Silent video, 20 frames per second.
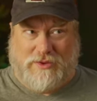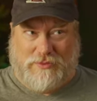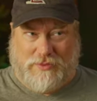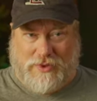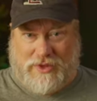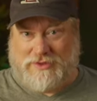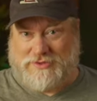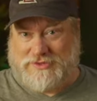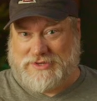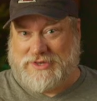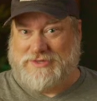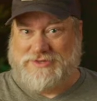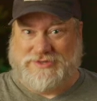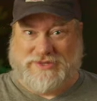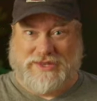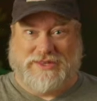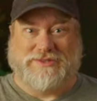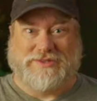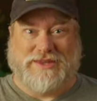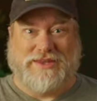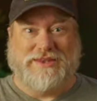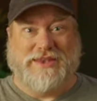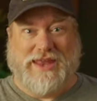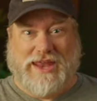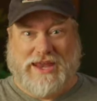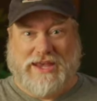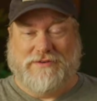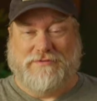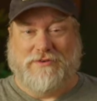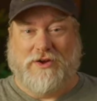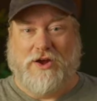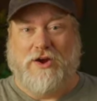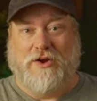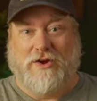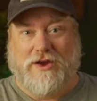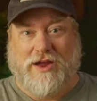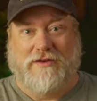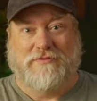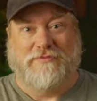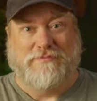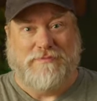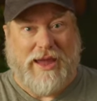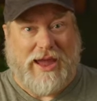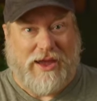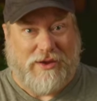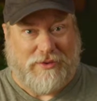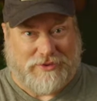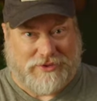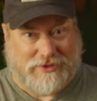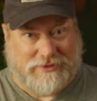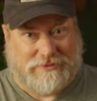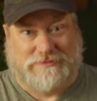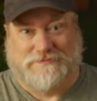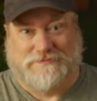well, since it's a native RF mount.